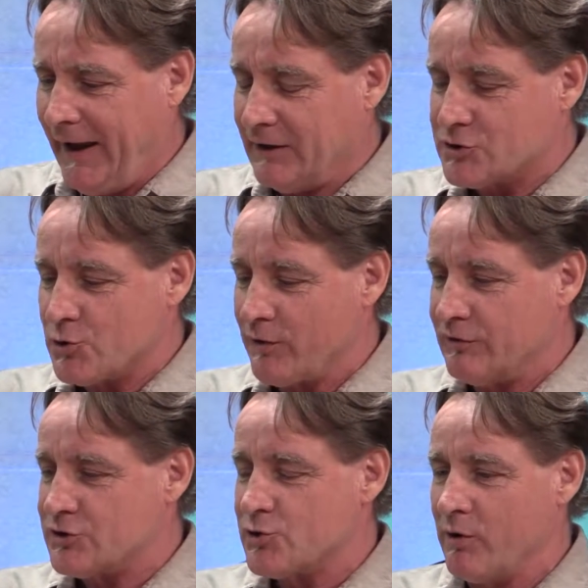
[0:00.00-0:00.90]
it's
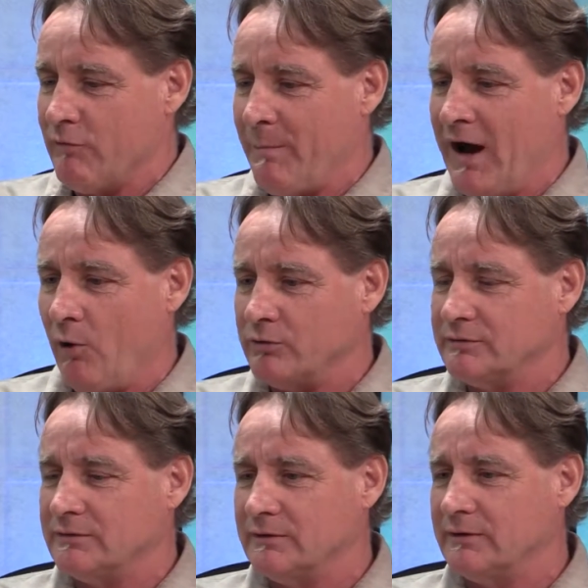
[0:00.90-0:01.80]
sort of about
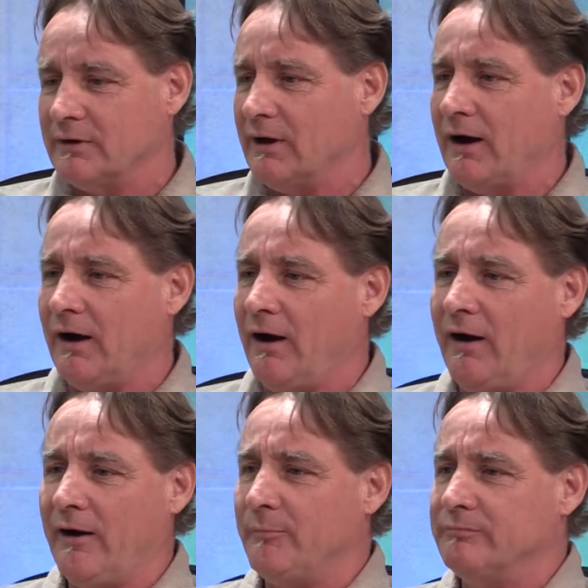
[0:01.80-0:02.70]

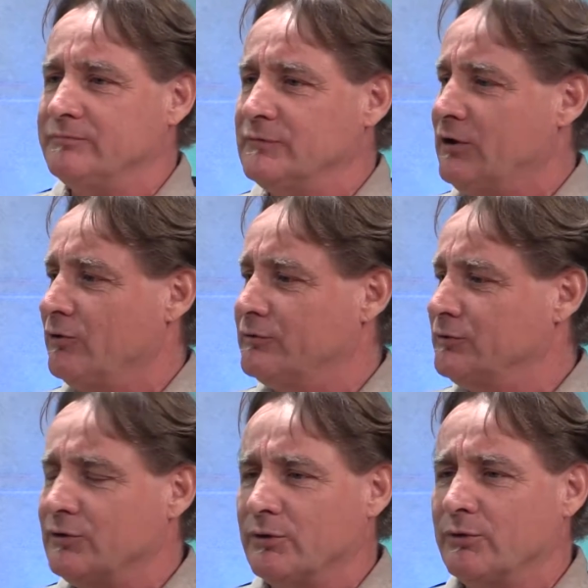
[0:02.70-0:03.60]

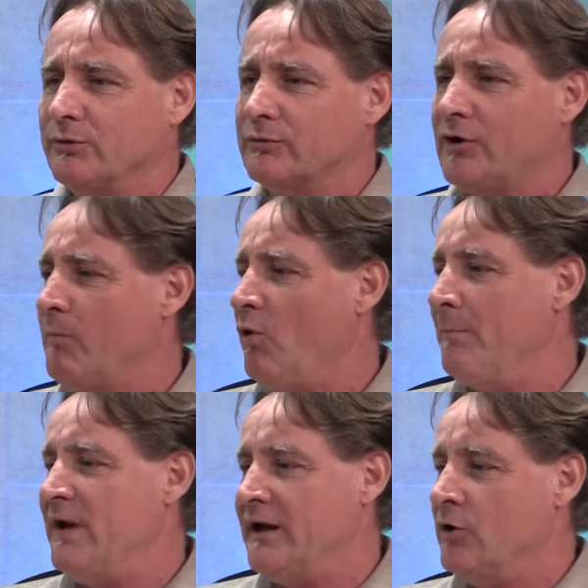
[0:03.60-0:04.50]
come
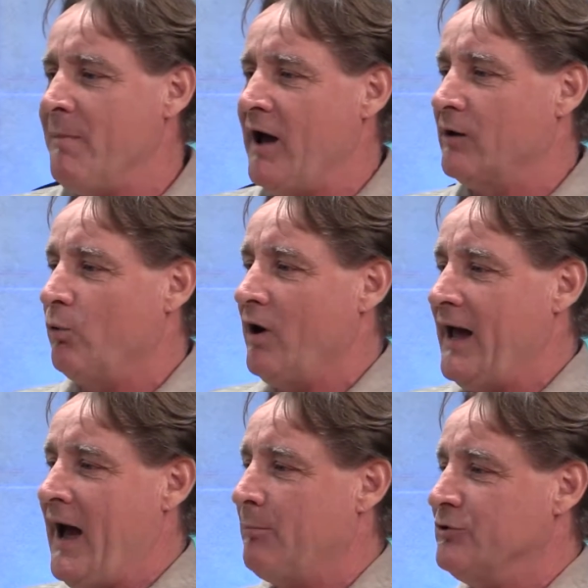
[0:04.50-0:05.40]
what may, no matter what
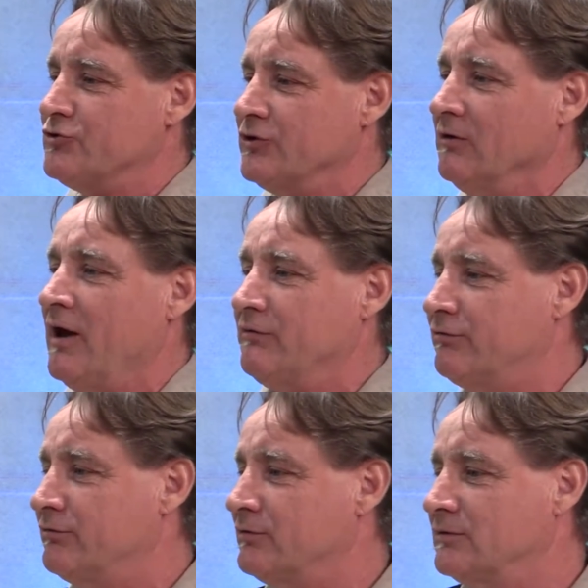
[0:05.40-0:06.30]
happens in
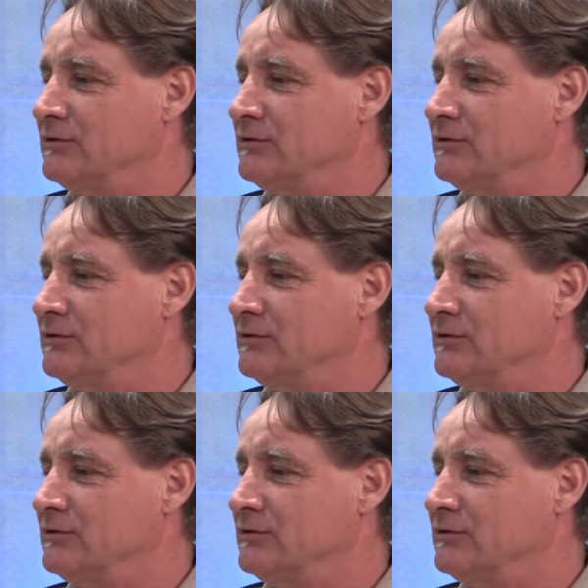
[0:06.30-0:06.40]
life,